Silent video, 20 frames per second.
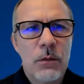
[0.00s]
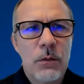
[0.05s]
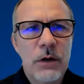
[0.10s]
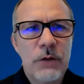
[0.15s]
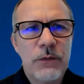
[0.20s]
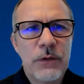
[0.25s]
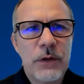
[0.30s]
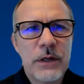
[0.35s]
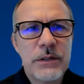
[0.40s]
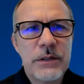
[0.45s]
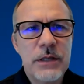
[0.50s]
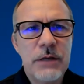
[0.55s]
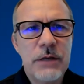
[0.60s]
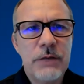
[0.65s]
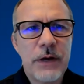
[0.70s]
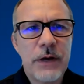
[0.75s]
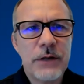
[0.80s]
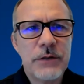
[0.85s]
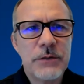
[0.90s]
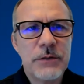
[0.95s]
Wonderful. I see
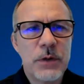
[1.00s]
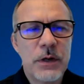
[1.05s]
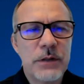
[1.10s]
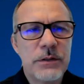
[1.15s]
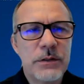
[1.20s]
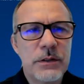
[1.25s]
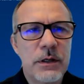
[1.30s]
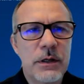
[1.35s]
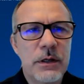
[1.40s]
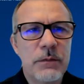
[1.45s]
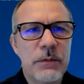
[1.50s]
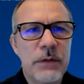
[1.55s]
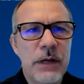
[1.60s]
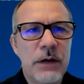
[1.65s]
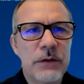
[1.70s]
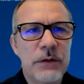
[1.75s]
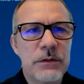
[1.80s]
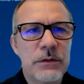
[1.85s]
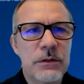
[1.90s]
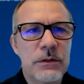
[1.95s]
Vice President
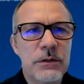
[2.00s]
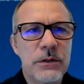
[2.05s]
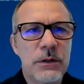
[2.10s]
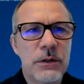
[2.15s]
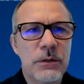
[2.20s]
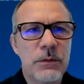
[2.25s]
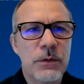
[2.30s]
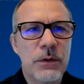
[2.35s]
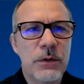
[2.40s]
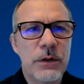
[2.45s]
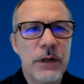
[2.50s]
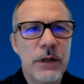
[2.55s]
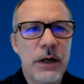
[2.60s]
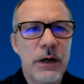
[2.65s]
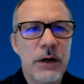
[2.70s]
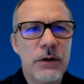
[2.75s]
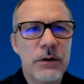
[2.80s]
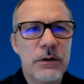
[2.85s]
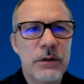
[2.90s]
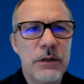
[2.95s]
Nelson Dilbert
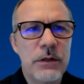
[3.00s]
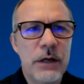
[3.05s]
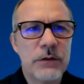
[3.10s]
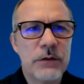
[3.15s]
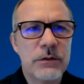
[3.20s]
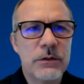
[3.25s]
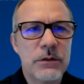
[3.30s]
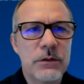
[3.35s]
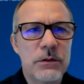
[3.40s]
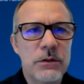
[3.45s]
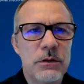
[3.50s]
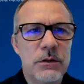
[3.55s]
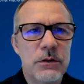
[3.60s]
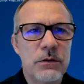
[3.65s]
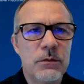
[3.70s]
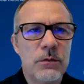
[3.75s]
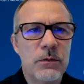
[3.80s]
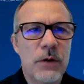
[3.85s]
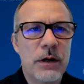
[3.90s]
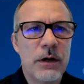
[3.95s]
there. Nelson, do
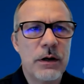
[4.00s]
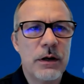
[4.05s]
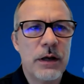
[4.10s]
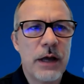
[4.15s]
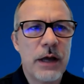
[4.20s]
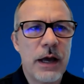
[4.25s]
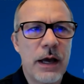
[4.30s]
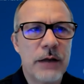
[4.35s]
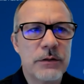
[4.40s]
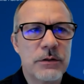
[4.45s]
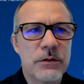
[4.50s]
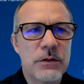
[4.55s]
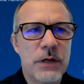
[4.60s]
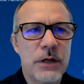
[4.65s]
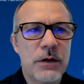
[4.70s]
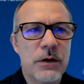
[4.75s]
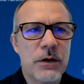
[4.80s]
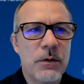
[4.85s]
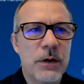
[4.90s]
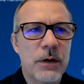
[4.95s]
you want to ask
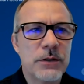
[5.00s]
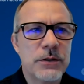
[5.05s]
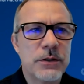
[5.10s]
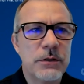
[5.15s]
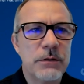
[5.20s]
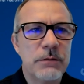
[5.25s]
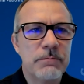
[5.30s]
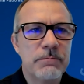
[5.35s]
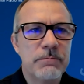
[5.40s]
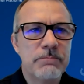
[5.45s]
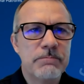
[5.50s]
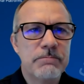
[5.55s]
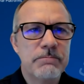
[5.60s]
Jane a question?